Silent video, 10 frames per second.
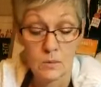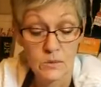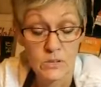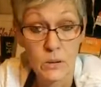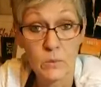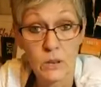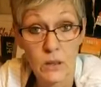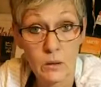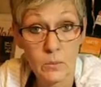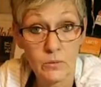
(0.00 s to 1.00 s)
Type
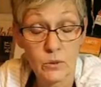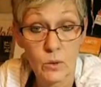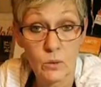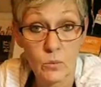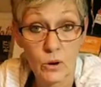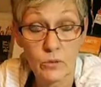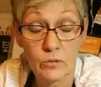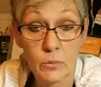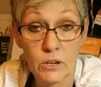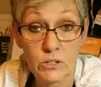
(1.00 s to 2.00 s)
club if you want more
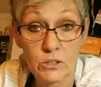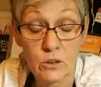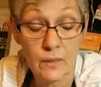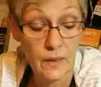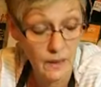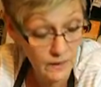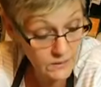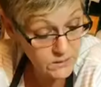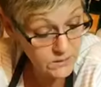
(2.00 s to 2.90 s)
information on that.